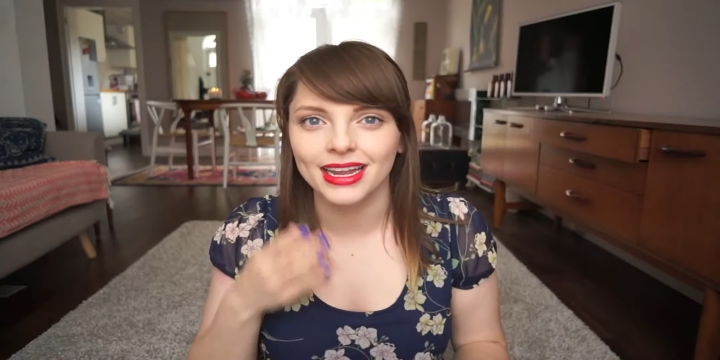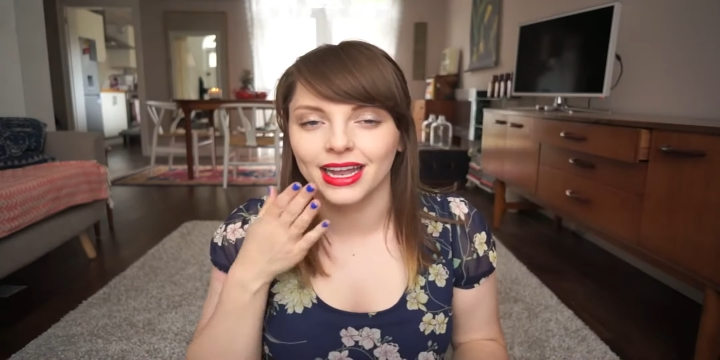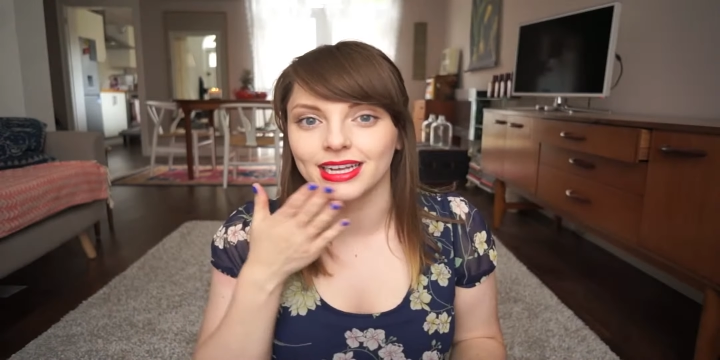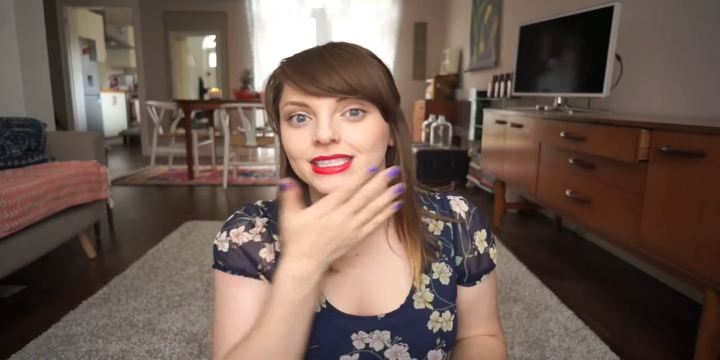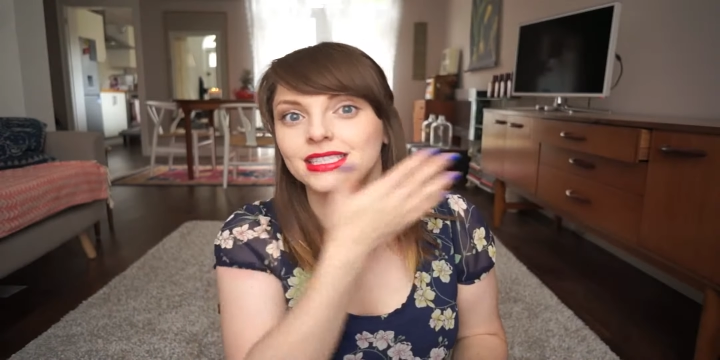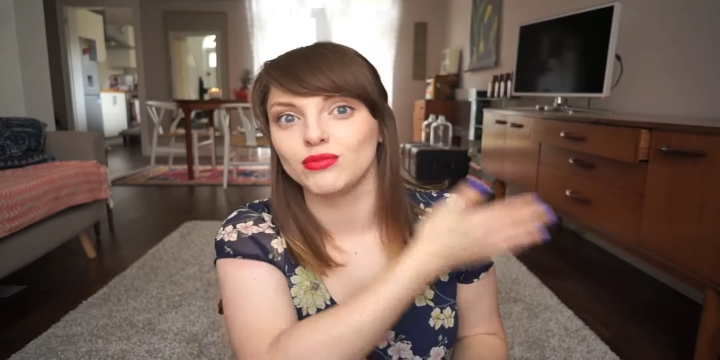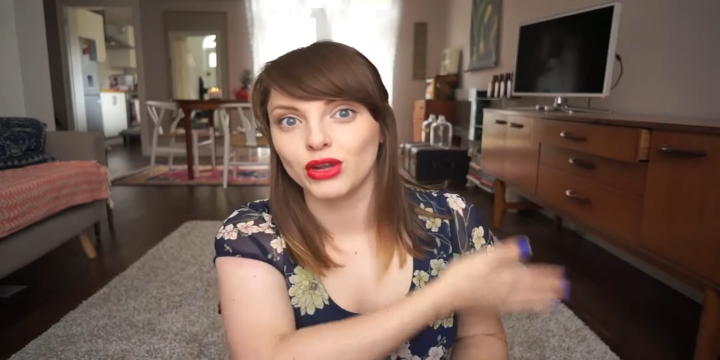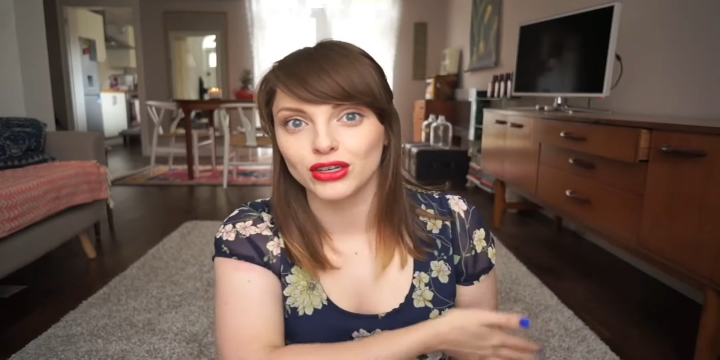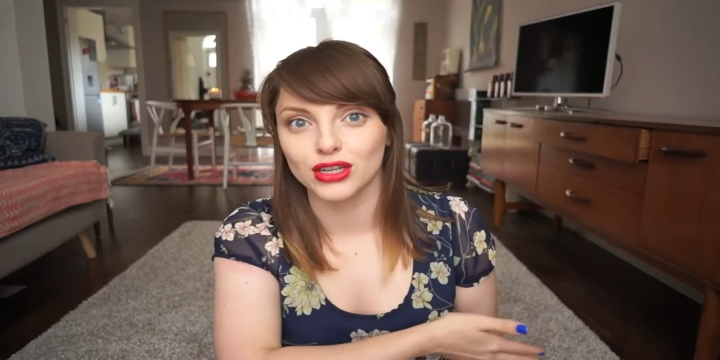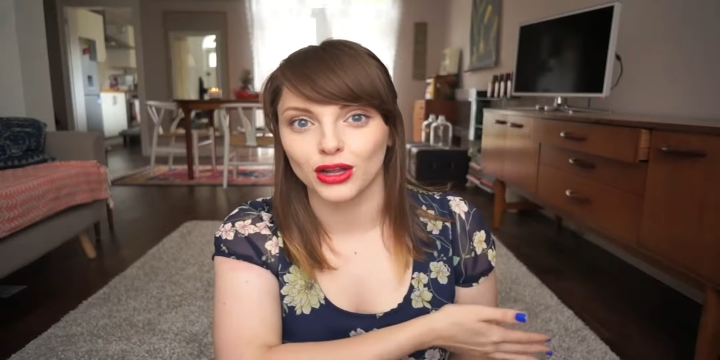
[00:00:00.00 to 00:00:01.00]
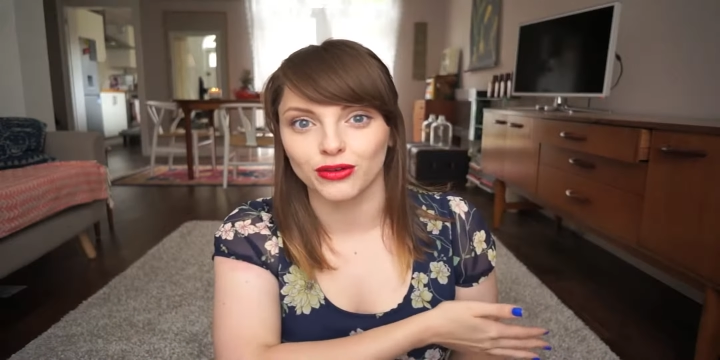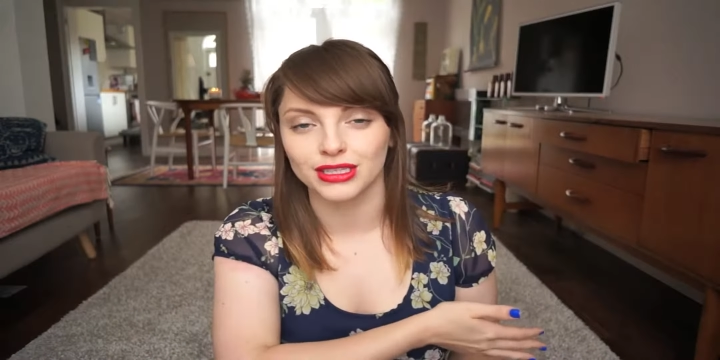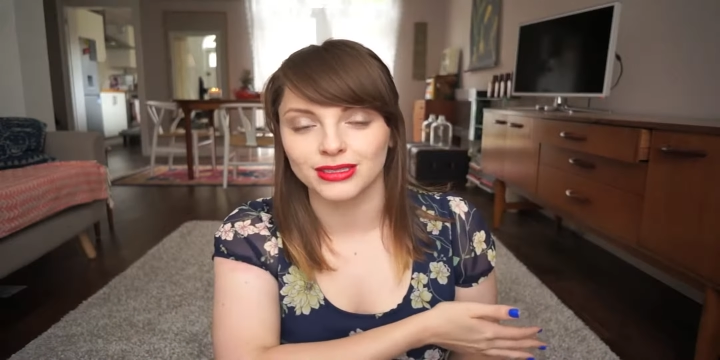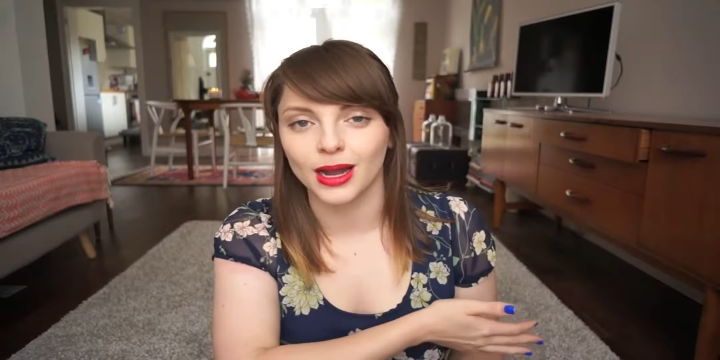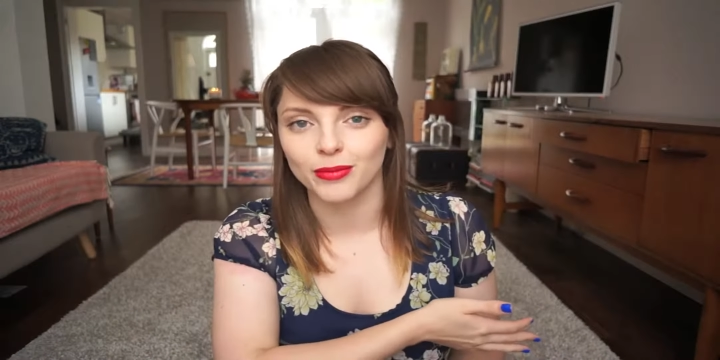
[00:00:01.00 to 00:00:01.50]
it like smears all over
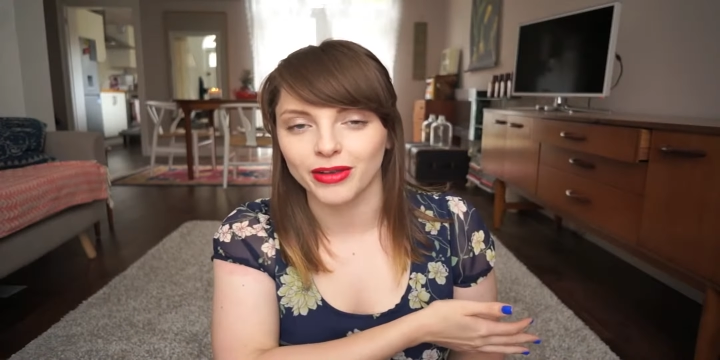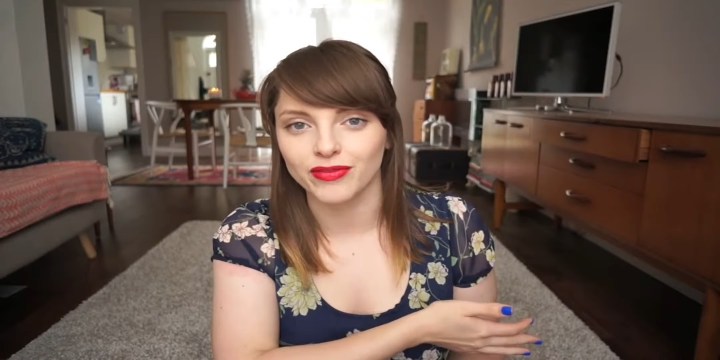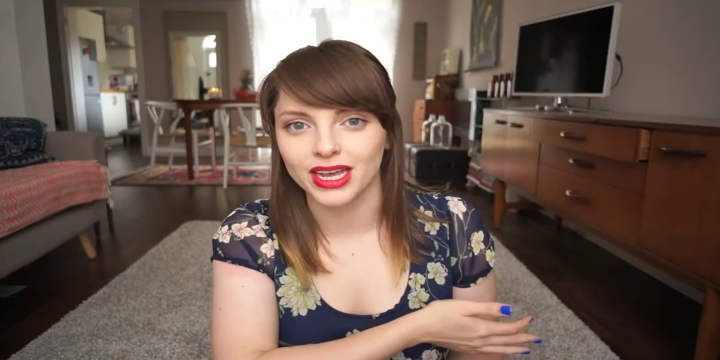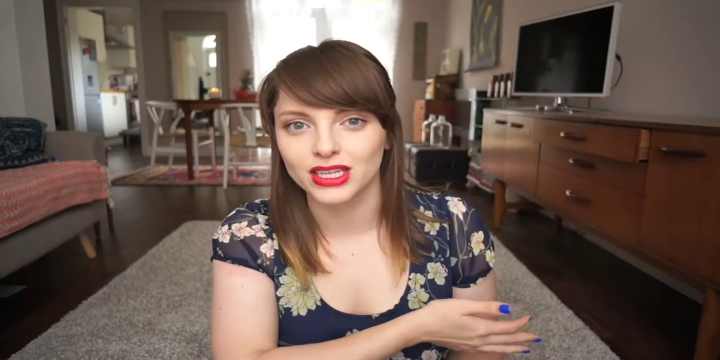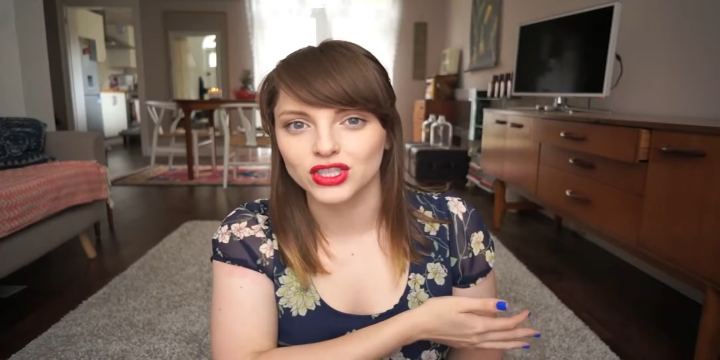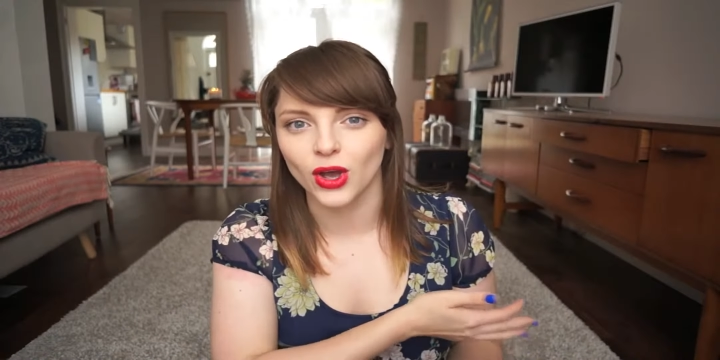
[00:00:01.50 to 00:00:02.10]
the side of my face.